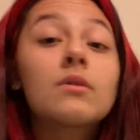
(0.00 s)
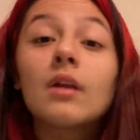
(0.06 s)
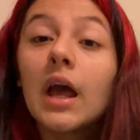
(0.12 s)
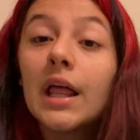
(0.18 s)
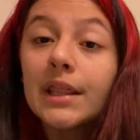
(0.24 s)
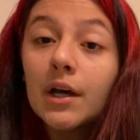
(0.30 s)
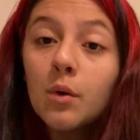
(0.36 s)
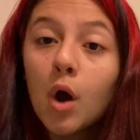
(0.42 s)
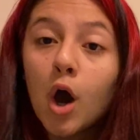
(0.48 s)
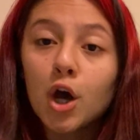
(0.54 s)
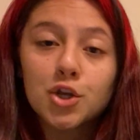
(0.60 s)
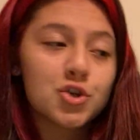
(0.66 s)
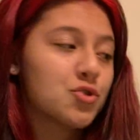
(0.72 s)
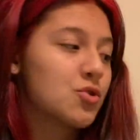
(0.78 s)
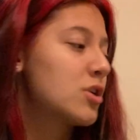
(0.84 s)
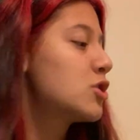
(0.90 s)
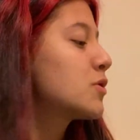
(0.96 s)
Hello,
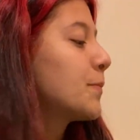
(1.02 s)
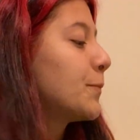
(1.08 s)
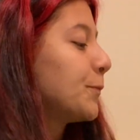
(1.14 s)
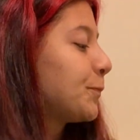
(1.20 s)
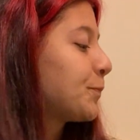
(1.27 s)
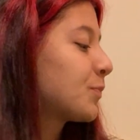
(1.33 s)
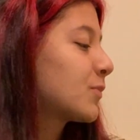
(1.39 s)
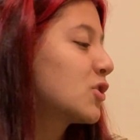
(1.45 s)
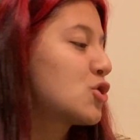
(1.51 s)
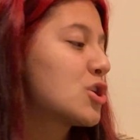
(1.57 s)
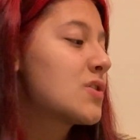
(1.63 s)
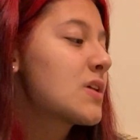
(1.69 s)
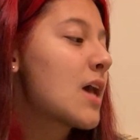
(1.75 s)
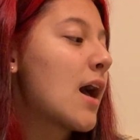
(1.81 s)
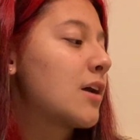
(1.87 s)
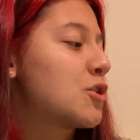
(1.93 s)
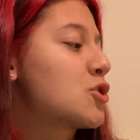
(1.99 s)
ostrich. Just
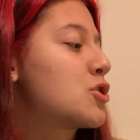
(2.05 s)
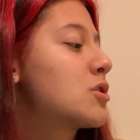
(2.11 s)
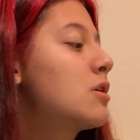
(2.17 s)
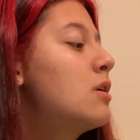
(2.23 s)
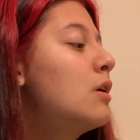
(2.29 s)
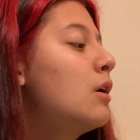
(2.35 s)
hatched.